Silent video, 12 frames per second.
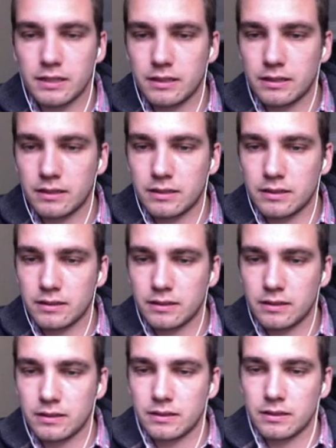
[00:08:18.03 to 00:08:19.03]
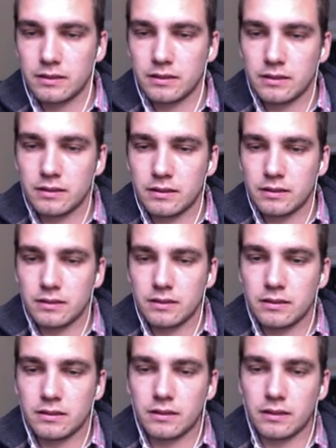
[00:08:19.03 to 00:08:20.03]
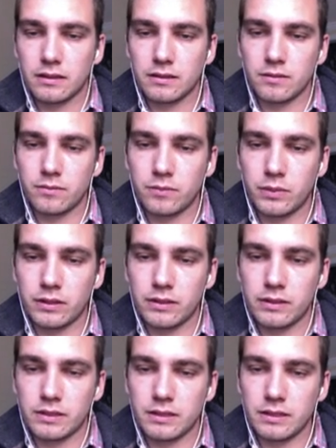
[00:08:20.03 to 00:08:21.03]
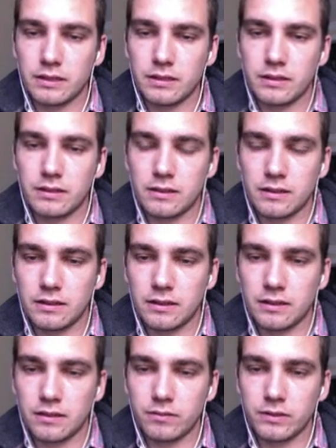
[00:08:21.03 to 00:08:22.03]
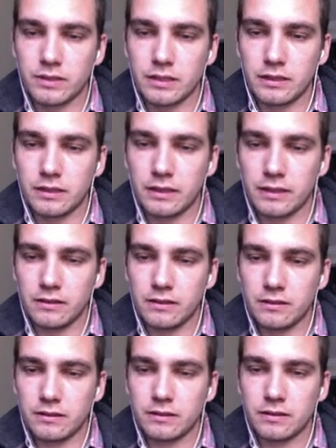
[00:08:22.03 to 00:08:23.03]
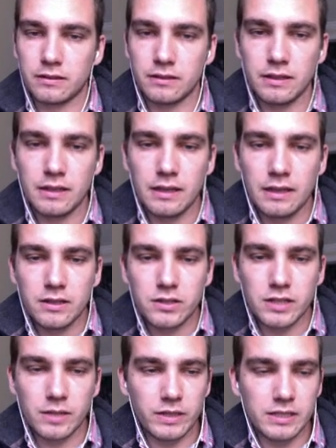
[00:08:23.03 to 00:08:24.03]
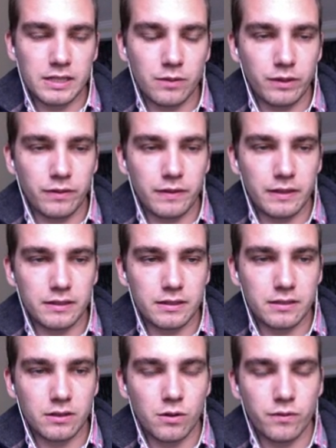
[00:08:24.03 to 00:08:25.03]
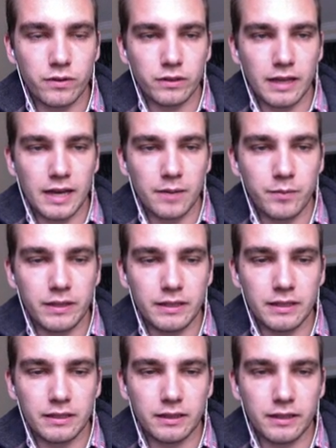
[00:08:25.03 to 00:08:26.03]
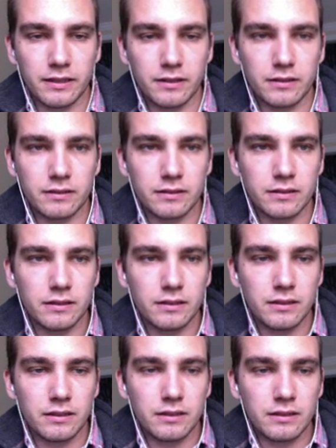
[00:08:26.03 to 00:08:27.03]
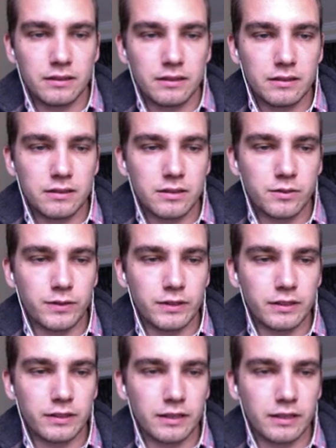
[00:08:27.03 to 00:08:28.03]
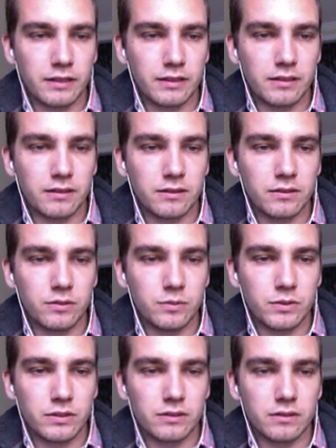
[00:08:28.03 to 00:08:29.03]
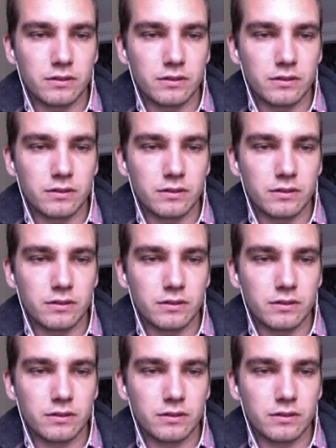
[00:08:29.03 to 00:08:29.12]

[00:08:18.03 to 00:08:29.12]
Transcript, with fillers: it. Right, I'm pause it. I'm say lighter. So that means that when things overlap, they get lighter. So if we look at, oops,